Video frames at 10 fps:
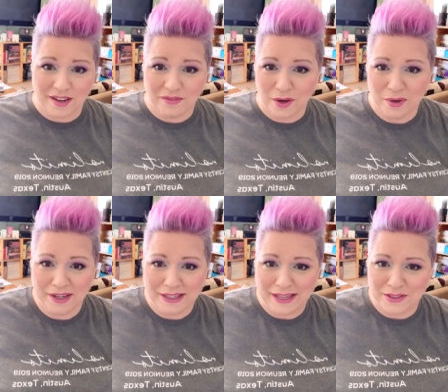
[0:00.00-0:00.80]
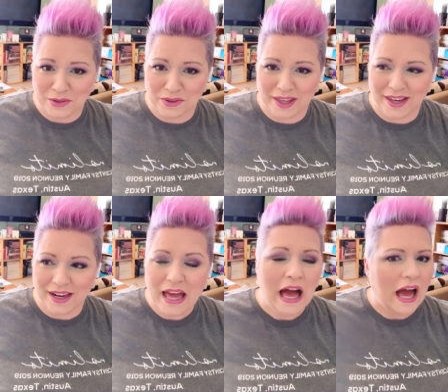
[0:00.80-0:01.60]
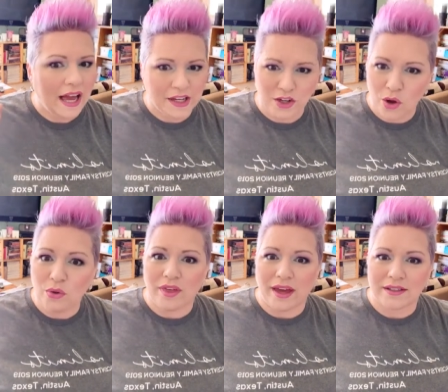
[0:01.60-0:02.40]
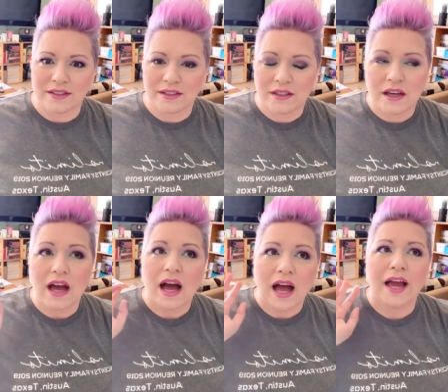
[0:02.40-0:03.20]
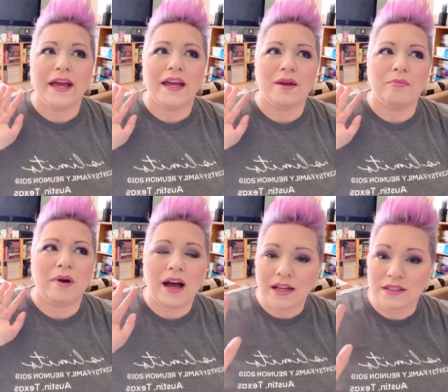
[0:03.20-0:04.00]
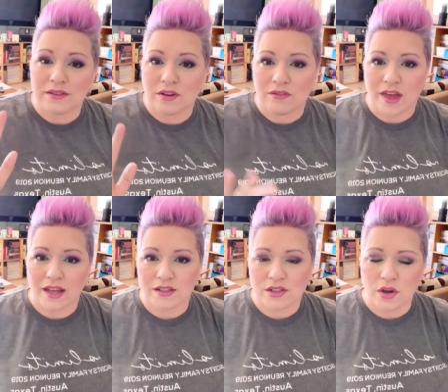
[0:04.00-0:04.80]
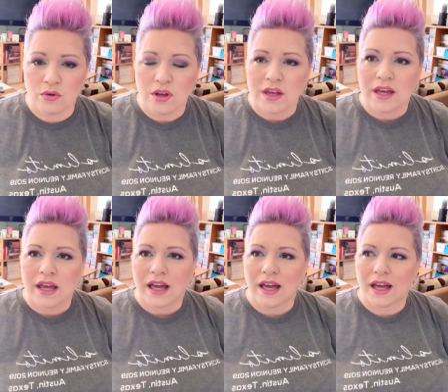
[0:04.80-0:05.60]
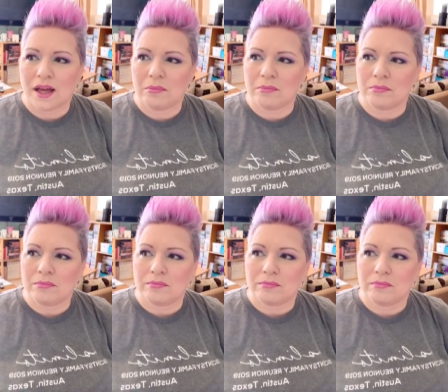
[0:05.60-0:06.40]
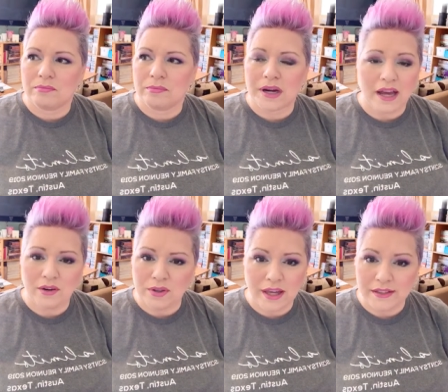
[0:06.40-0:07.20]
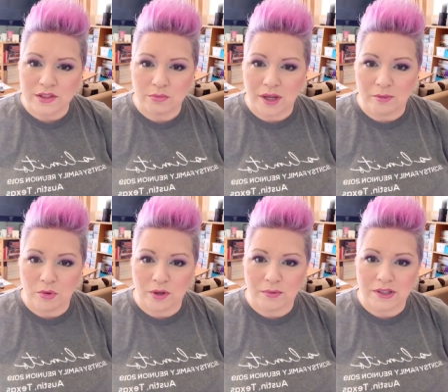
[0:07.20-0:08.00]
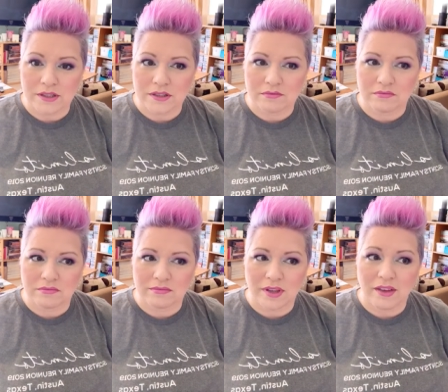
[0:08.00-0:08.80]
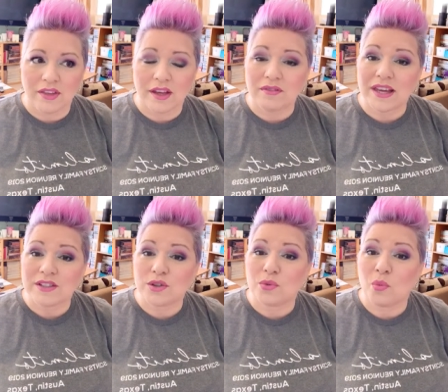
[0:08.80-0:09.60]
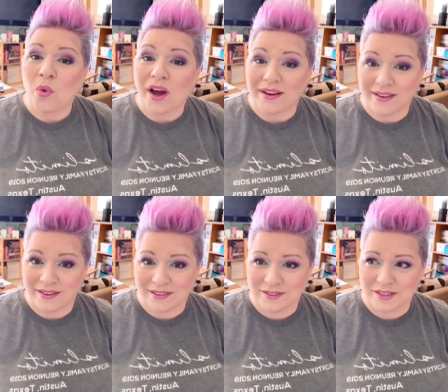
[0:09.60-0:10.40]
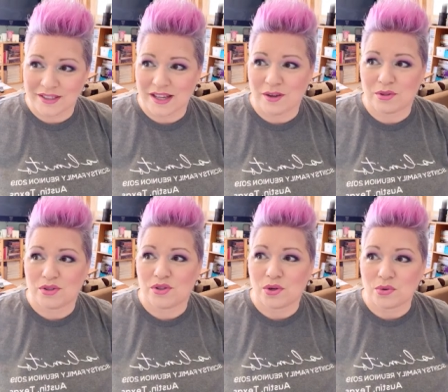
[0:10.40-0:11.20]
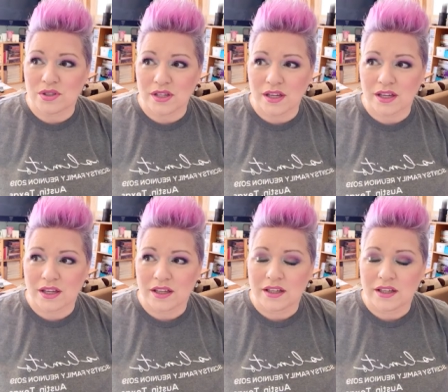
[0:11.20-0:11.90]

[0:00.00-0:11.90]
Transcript: if I would have canceled that. I know that. I am positive of that. So, um, but I don't cancel my appointments. I think I've canceled one because I was so sick